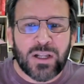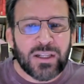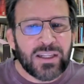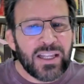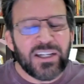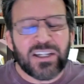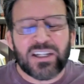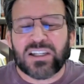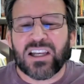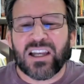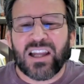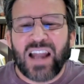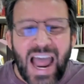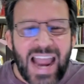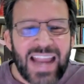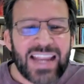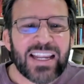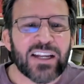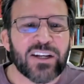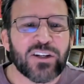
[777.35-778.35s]
they just
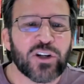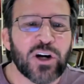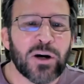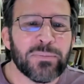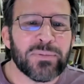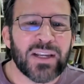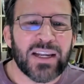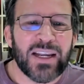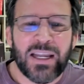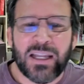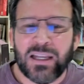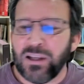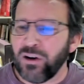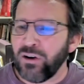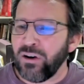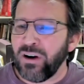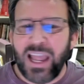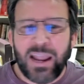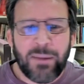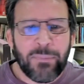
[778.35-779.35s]
likened Trump to
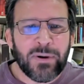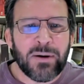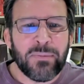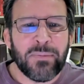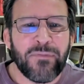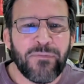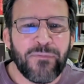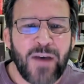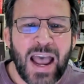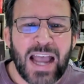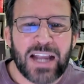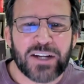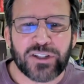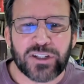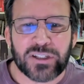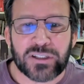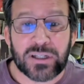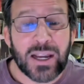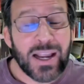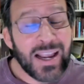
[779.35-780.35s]
Hitler, labeled him a
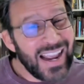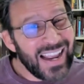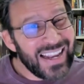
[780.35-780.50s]
fascist,